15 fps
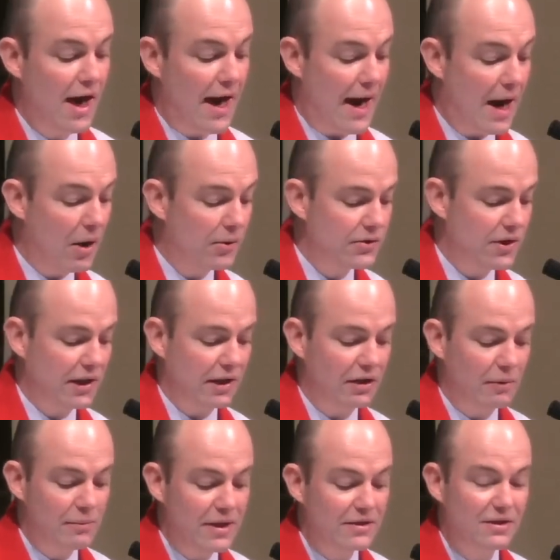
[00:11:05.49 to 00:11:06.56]
housing in
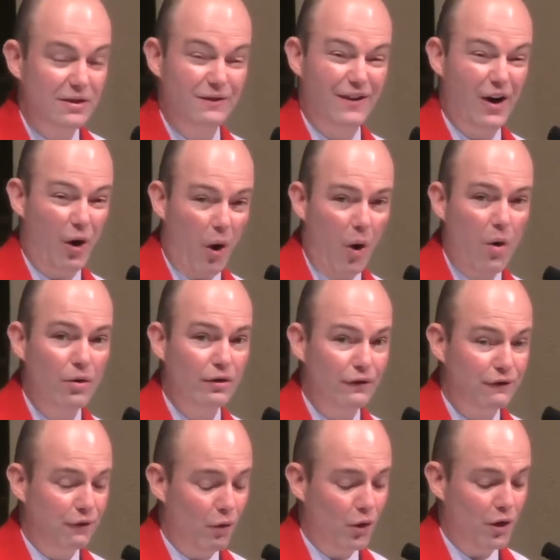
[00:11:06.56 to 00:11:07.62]
the midst of our own
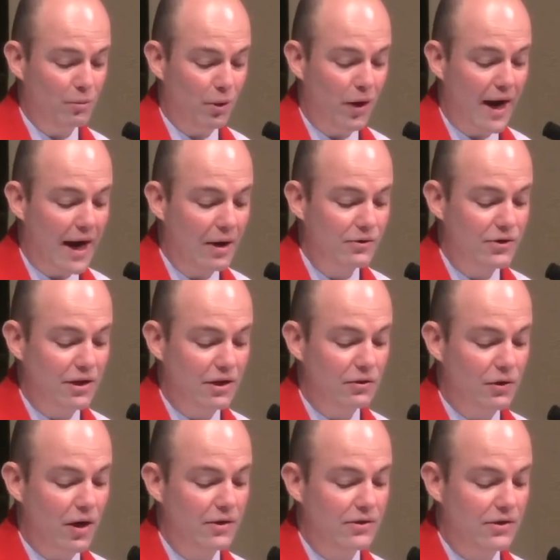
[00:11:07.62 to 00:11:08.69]
affordable housing
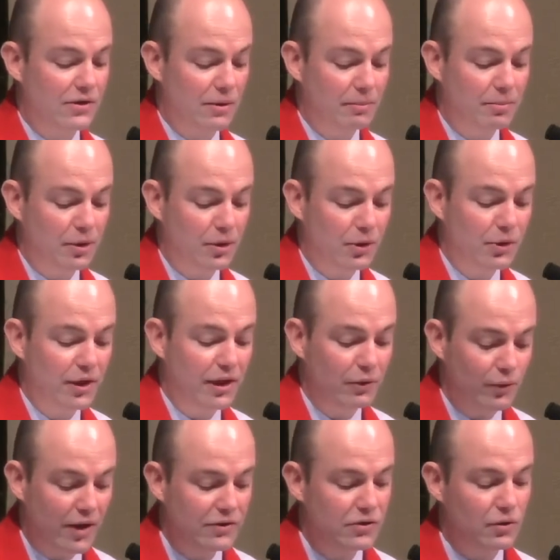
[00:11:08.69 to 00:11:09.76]
crisis and ballooning
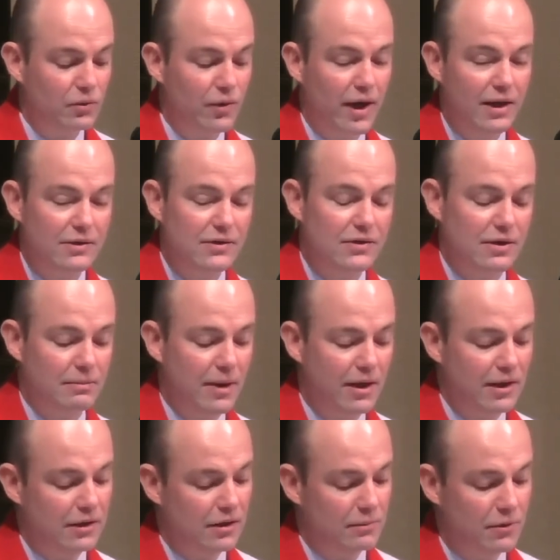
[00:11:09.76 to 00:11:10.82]
rental rates in
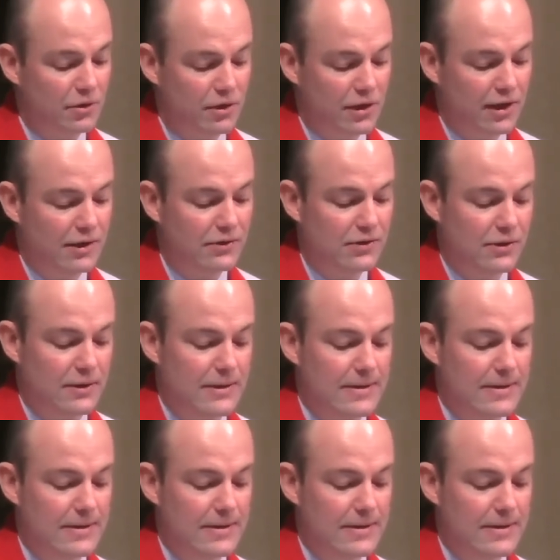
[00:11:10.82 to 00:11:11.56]
many communities.